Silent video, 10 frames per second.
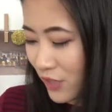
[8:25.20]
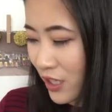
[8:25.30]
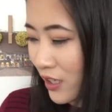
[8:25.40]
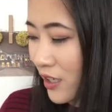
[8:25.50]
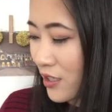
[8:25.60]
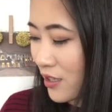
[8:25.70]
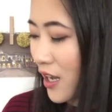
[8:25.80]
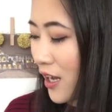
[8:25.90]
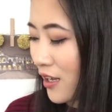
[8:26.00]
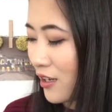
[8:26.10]
good
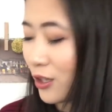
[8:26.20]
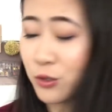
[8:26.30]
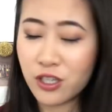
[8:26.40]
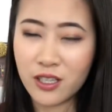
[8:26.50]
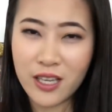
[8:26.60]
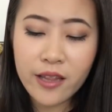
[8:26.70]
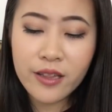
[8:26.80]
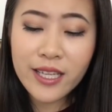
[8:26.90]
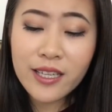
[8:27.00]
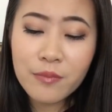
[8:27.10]
lotion. And
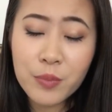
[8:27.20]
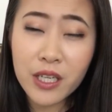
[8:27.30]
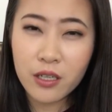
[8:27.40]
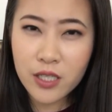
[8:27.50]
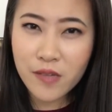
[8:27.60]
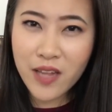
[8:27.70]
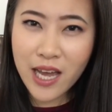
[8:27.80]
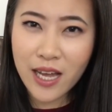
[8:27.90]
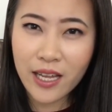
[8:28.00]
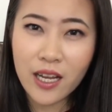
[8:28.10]
then because of
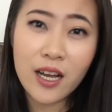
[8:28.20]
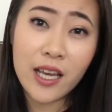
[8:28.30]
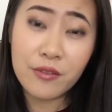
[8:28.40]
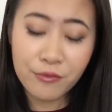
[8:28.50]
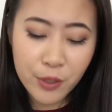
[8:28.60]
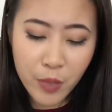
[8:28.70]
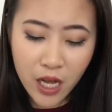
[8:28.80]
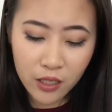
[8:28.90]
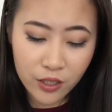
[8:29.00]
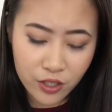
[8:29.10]
that, I got a free
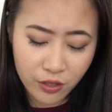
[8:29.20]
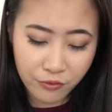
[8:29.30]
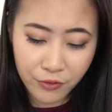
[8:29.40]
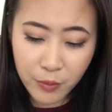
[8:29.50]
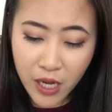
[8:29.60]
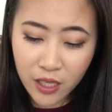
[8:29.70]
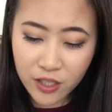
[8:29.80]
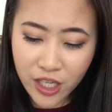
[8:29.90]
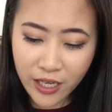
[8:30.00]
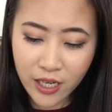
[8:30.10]
polish. The free
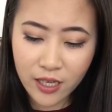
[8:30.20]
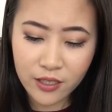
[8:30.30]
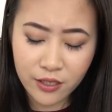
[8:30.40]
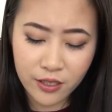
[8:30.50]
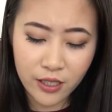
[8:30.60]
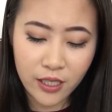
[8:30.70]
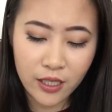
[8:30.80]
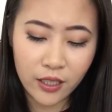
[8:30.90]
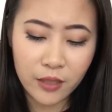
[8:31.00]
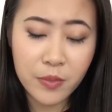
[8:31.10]
polish I got is
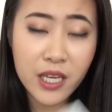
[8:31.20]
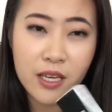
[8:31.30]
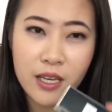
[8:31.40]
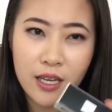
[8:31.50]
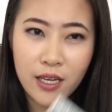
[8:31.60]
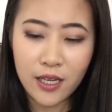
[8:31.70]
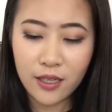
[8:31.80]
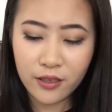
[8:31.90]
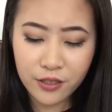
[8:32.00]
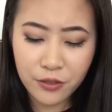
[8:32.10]
Libby.
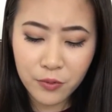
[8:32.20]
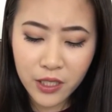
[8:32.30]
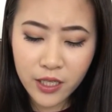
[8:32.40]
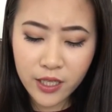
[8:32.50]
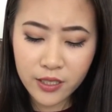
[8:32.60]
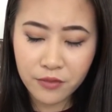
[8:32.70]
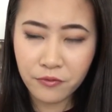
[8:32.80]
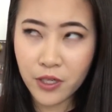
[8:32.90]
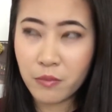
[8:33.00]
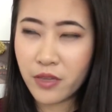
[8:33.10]
This one is
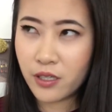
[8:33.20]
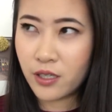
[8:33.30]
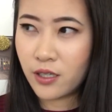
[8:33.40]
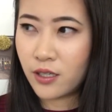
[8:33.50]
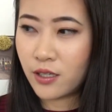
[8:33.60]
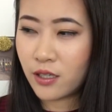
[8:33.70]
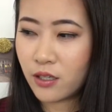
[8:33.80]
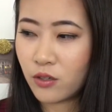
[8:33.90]
from the